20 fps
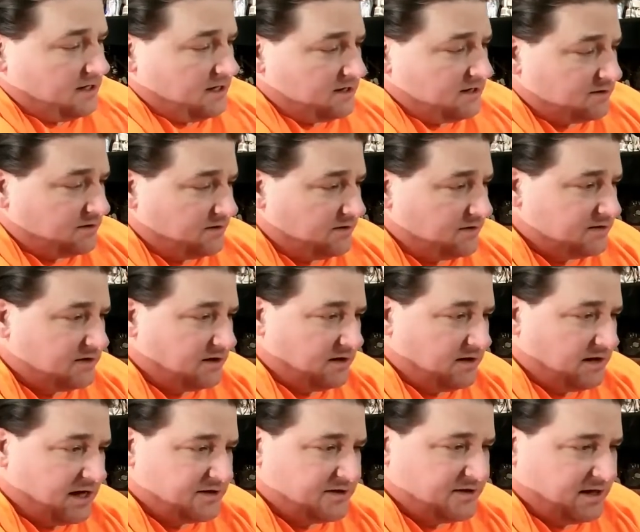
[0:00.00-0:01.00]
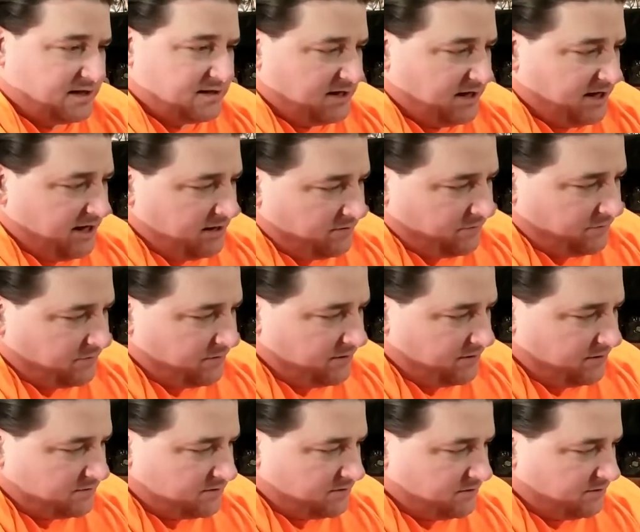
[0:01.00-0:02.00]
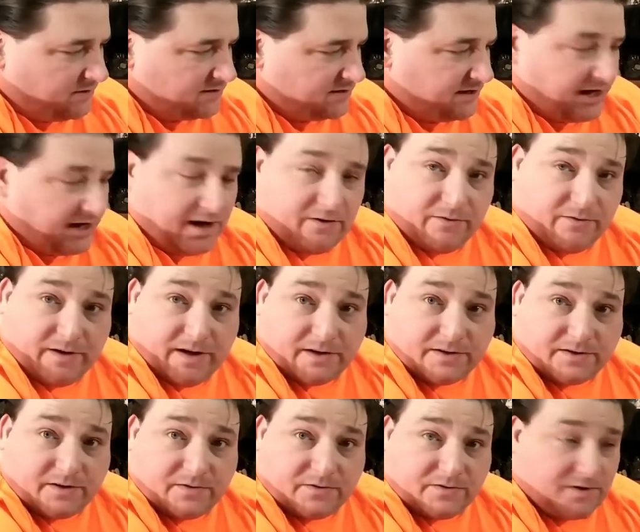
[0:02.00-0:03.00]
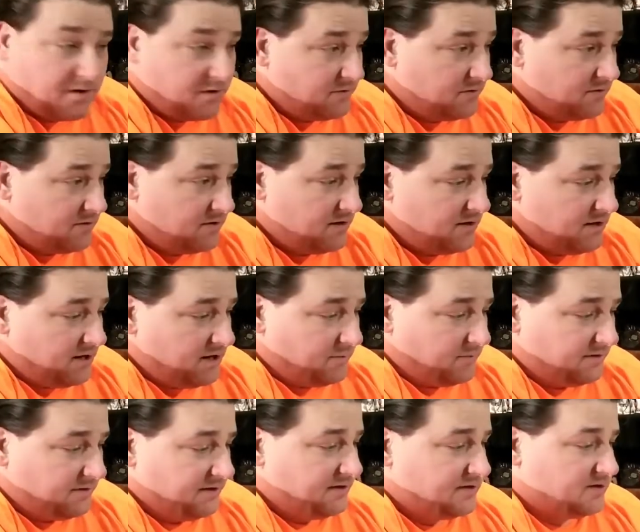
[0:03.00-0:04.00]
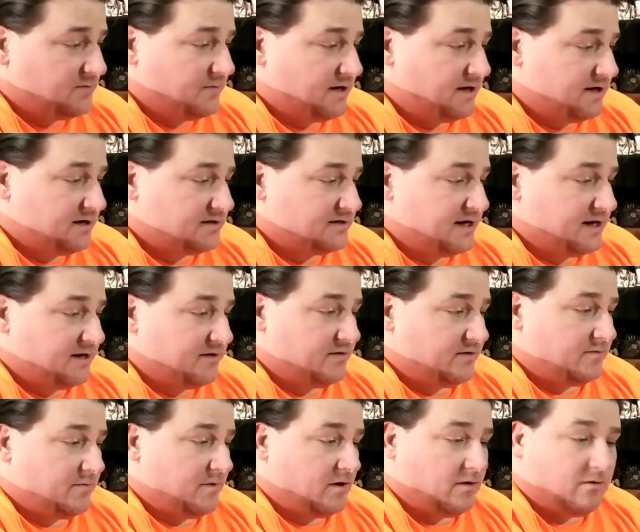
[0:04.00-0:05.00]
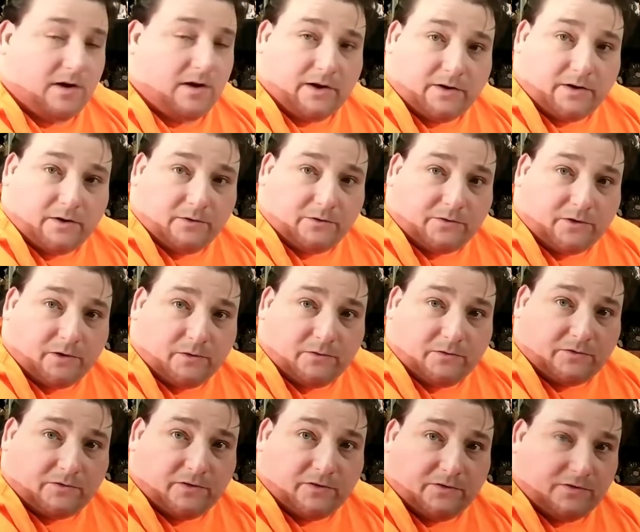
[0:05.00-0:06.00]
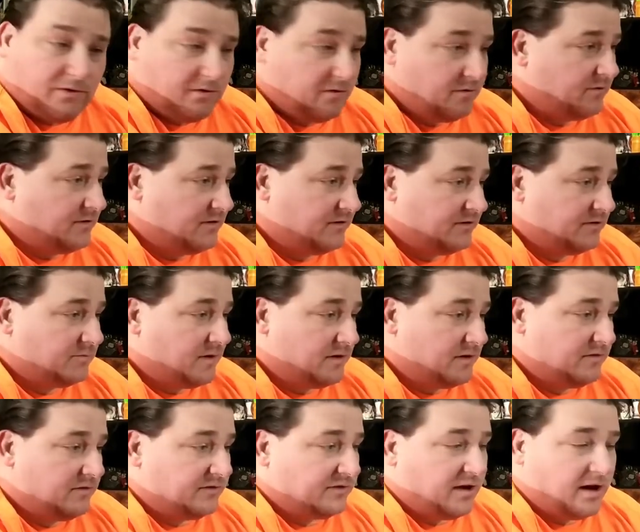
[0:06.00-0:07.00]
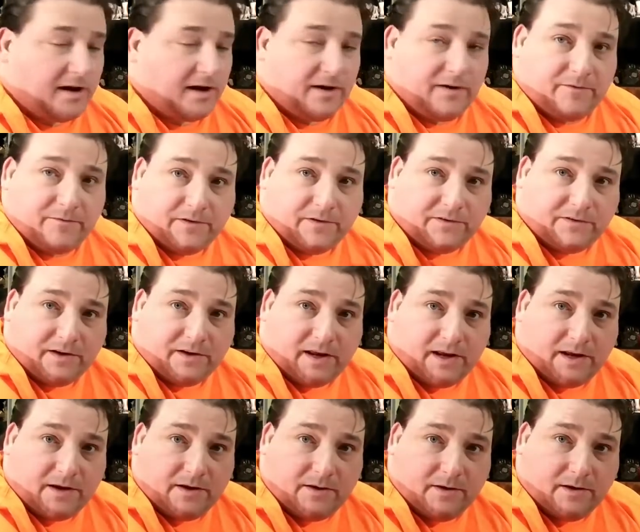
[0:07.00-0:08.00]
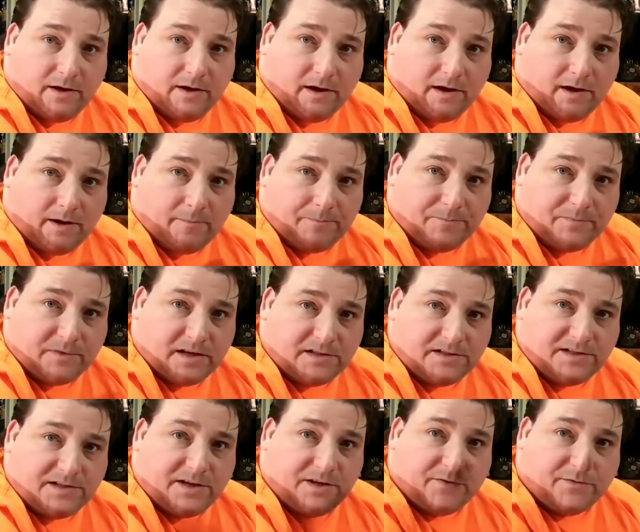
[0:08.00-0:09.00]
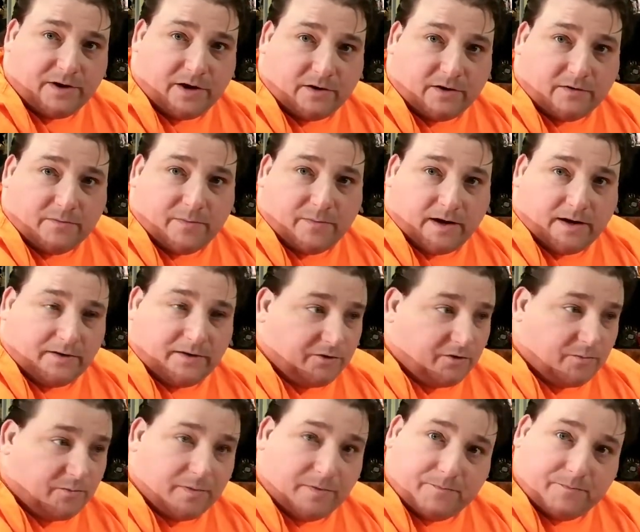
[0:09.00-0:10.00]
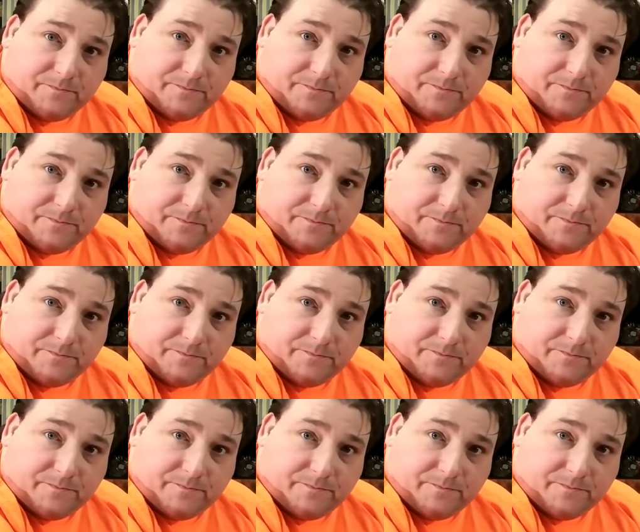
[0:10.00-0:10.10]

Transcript: So this is on, actually that's an Ender 3 nose cone, it's a Gantry S nose cone. So these are my standard model rocket nose cones. So this is my own design, fits in a T300 body tube.